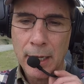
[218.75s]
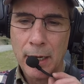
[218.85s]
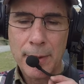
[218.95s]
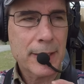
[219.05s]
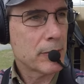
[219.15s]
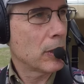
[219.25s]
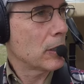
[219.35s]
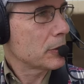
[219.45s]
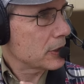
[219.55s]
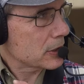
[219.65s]
All right,
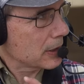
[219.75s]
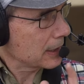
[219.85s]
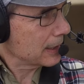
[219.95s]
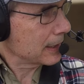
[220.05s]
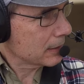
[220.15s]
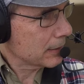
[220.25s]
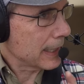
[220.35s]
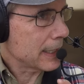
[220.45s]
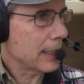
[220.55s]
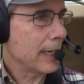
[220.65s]
just
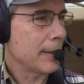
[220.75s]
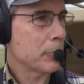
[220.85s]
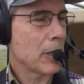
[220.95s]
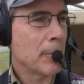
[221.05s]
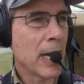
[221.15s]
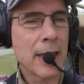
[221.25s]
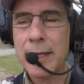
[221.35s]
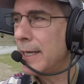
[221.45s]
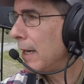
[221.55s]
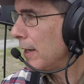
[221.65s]
landed at Plum
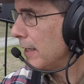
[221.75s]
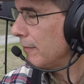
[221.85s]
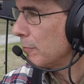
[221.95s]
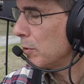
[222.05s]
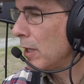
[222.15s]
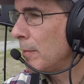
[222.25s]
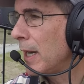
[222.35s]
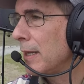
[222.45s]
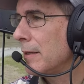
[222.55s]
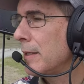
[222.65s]
Island, now headed from Plum
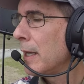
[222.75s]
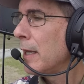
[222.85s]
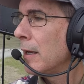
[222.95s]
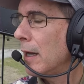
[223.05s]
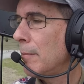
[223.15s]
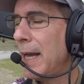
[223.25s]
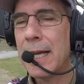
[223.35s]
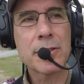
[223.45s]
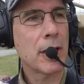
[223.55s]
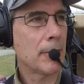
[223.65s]
Island,
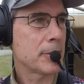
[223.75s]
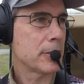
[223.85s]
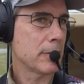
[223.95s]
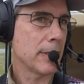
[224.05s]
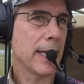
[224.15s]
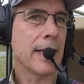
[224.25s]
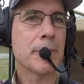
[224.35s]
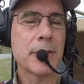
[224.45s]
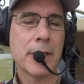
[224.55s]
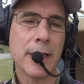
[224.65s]
Mass, up to
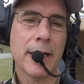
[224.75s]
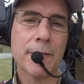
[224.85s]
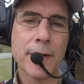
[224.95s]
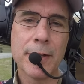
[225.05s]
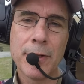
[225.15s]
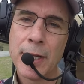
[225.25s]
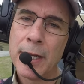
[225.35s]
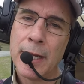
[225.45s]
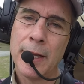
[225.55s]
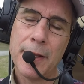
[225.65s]
Hampton Airfield,
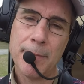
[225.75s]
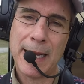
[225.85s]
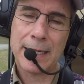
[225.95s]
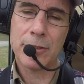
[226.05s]
and then back